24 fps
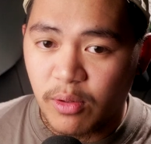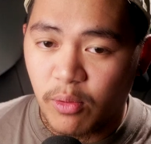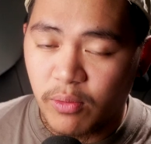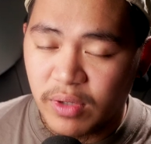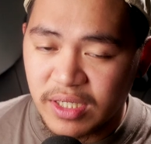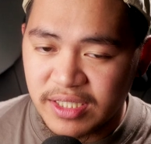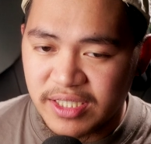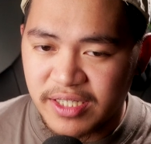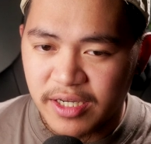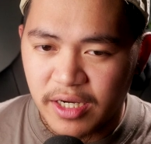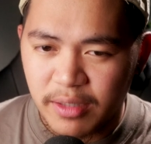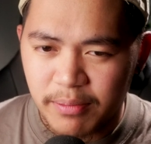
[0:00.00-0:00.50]
the
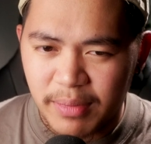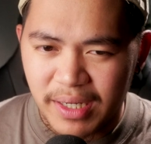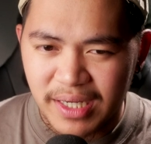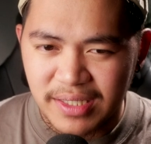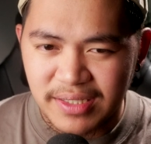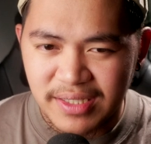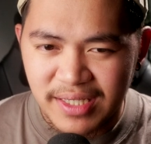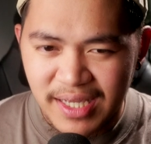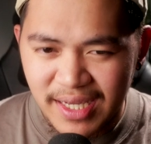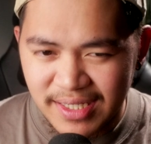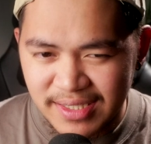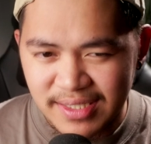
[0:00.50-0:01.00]
1
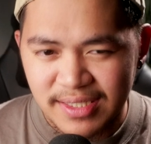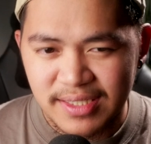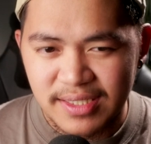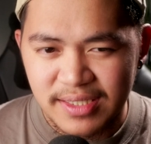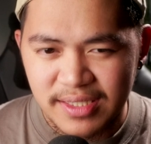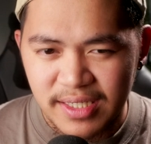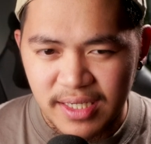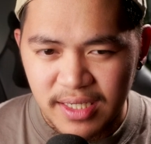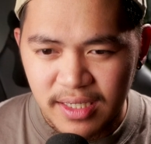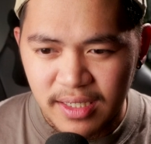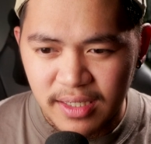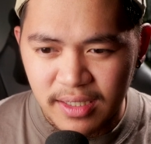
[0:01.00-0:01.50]
terabyte
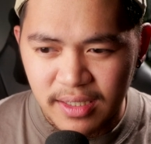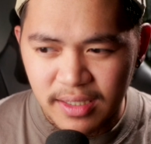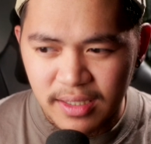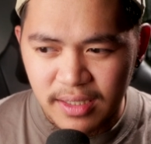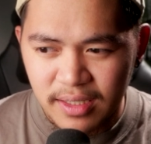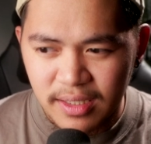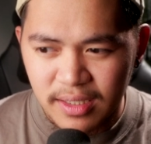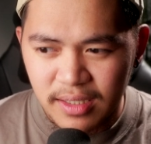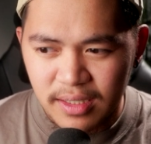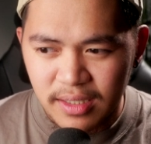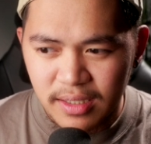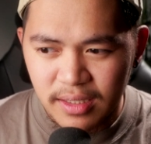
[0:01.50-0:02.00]
SSD.
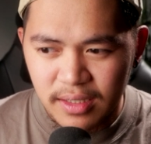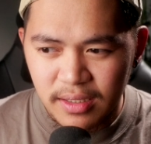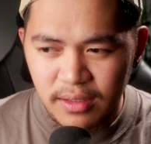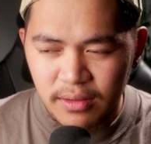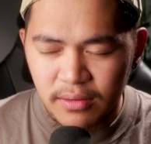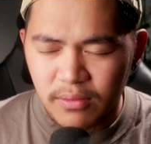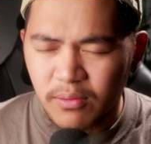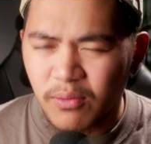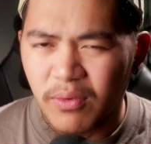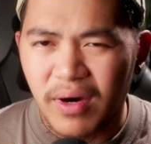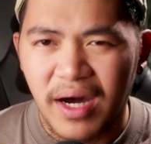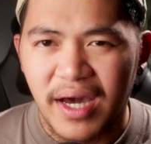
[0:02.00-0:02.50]

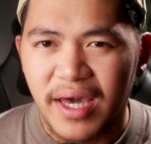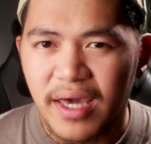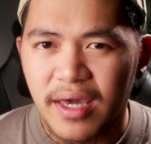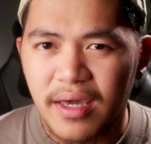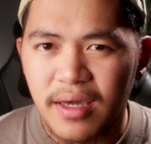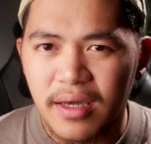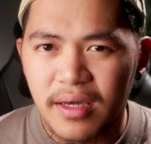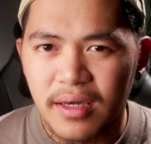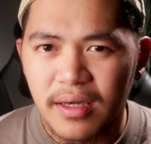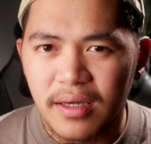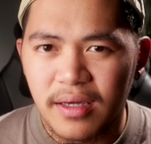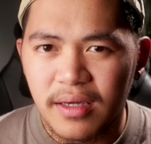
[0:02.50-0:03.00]

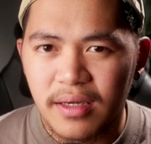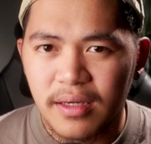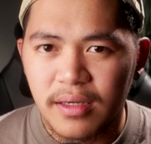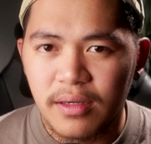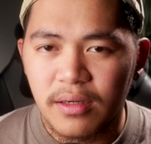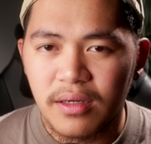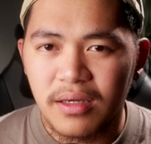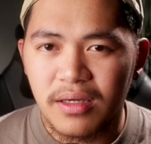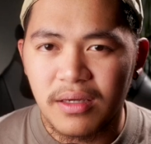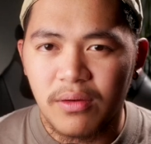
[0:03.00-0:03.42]
Why? So